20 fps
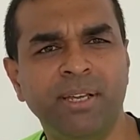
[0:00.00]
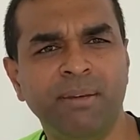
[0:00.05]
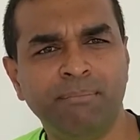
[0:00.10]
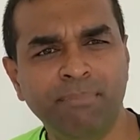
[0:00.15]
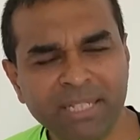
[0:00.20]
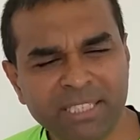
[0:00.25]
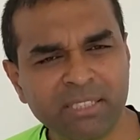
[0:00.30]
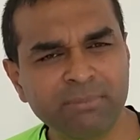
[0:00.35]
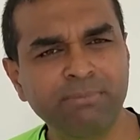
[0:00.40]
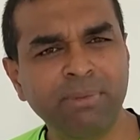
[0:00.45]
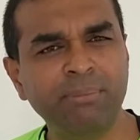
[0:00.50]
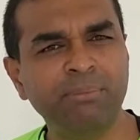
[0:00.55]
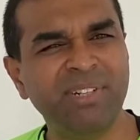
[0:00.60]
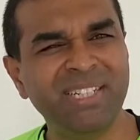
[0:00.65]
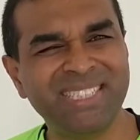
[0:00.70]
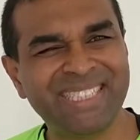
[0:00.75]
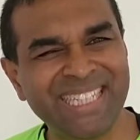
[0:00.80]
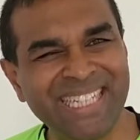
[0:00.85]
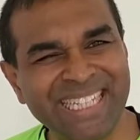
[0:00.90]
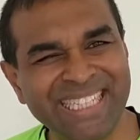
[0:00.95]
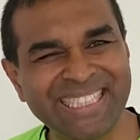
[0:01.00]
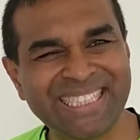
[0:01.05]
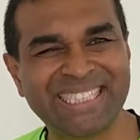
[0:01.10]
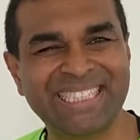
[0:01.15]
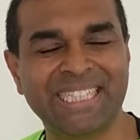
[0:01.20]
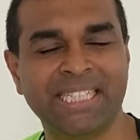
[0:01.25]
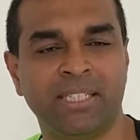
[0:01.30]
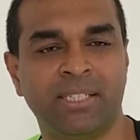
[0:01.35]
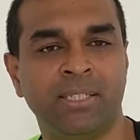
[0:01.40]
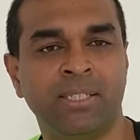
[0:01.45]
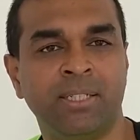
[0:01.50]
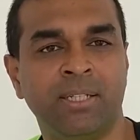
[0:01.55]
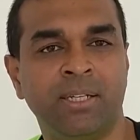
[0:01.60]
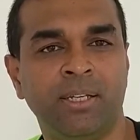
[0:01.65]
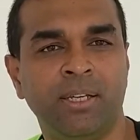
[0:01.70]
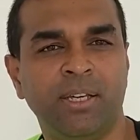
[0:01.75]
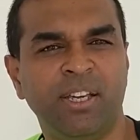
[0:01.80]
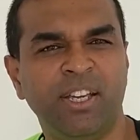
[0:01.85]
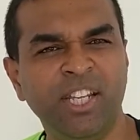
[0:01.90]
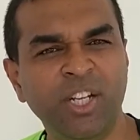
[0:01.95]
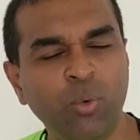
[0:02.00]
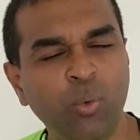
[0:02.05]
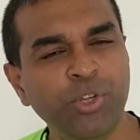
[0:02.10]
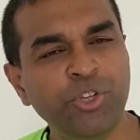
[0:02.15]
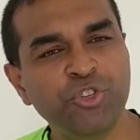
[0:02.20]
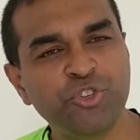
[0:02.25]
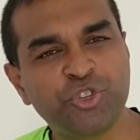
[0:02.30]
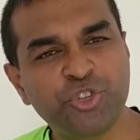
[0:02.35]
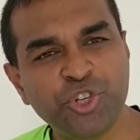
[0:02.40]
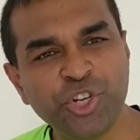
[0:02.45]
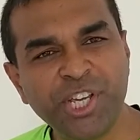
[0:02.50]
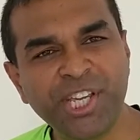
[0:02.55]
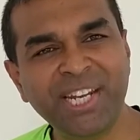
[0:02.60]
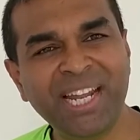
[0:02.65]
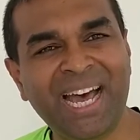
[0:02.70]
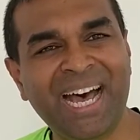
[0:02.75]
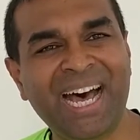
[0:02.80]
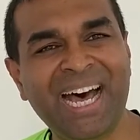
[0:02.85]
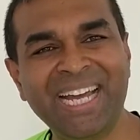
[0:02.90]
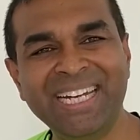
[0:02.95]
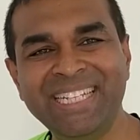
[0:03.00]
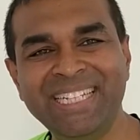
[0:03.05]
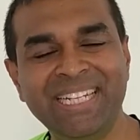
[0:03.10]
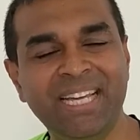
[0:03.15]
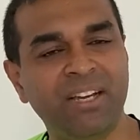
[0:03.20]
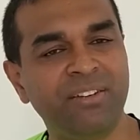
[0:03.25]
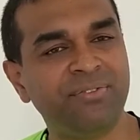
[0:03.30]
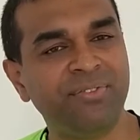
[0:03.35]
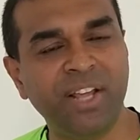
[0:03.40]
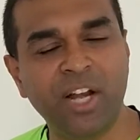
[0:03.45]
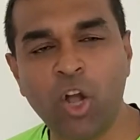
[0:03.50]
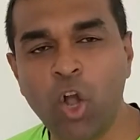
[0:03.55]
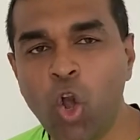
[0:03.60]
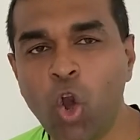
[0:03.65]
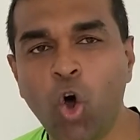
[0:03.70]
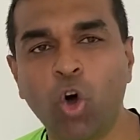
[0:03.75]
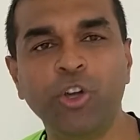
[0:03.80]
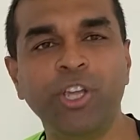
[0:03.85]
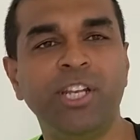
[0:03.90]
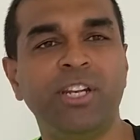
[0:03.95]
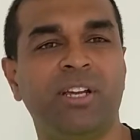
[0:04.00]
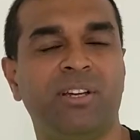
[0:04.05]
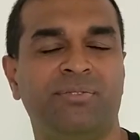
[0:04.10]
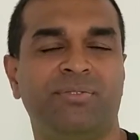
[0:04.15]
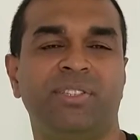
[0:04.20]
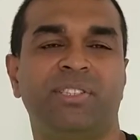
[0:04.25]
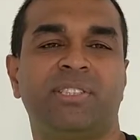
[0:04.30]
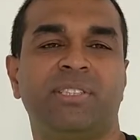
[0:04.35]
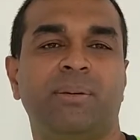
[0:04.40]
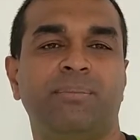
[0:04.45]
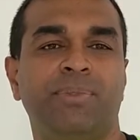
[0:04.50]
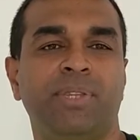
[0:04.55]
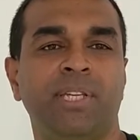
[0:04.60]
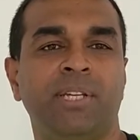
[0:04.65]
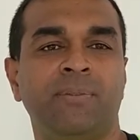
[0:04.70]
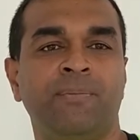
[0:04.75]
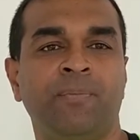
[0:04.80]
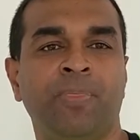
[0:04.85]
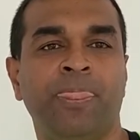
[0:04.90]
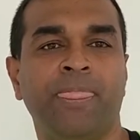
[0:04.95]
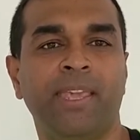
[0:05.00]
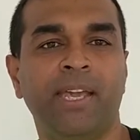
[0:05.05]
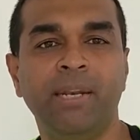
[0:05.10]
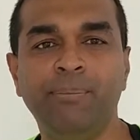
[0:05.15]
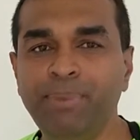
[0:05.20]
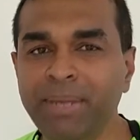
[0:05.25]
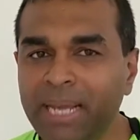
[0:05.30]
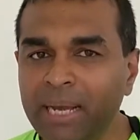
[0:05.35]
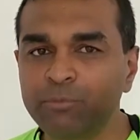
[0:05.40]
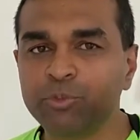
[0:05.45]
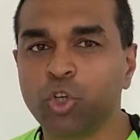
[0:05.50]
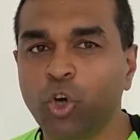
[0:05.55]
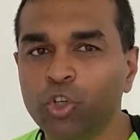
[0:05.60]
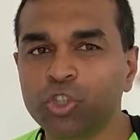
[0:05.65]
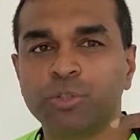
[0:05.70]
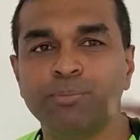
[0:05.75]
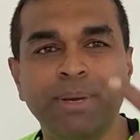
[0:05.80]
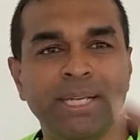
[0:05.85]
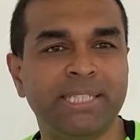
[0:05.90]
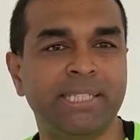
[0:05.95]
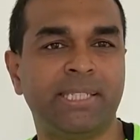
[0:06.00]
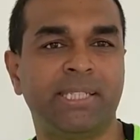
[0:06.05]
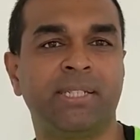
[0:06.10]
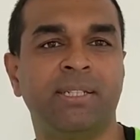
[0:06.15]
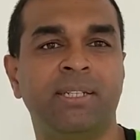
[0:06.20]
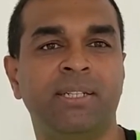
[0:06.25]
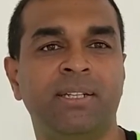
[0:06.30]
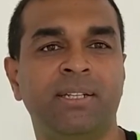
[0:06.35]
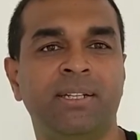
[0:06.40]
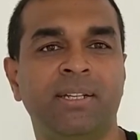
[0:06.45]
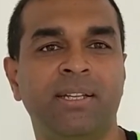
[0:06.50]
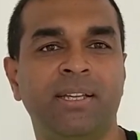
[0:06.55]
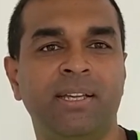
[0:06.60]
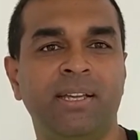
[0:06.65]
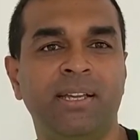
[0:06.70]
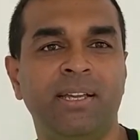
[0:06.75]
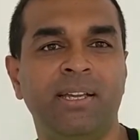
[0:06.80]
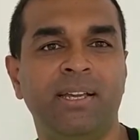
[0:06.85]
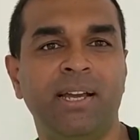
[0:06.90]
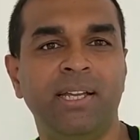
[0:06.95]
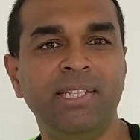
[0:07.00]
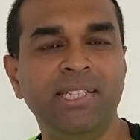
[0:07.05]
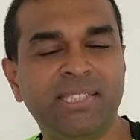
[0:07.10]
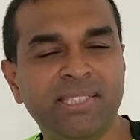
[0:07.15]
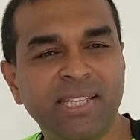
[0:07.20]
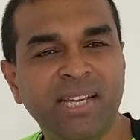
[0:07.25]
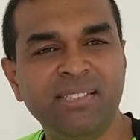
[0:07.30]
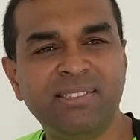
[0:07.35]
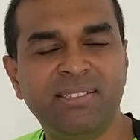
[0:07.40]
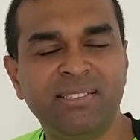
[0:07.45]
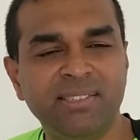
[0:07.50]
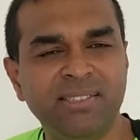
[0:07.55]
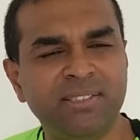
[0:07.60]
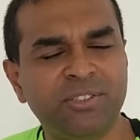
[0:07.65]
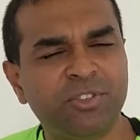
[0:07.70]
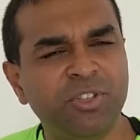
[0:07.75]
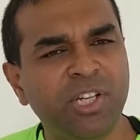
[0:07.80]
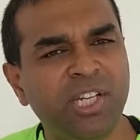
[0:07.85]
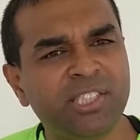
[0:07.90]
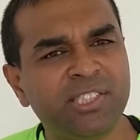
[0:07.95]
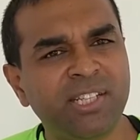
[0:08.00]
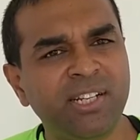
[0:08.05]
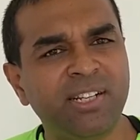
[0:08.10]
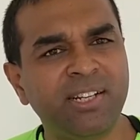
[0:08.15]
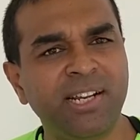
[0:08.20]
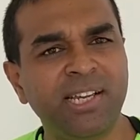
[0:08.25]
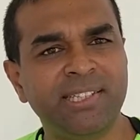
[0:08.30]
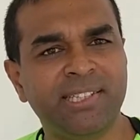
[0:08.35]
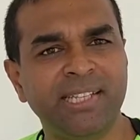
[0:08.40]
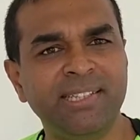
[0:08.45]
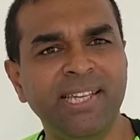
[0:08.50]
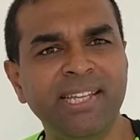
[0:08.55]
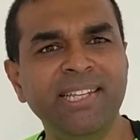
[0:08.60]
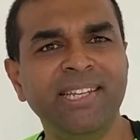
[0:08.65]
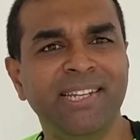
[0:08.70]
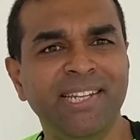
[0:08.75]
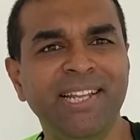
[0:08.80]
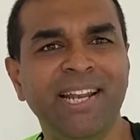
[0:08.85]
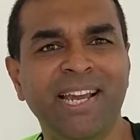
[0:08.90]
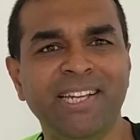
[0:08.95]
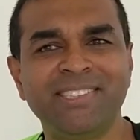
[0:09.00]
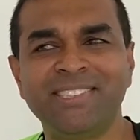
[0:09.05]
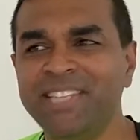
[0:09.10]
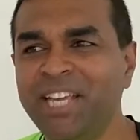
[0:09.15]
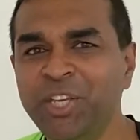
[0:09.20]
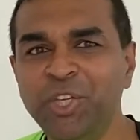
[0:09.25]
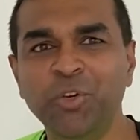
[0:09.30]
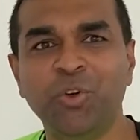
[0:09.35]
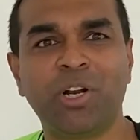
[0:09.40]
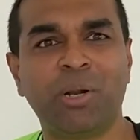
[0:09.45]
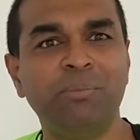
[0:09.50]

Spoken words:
Muscle memory is instinct. You know, when you train hard enough and long enough in something, it becomes automatic. And he starts to accelerate. And then he realizes, hey, you know what?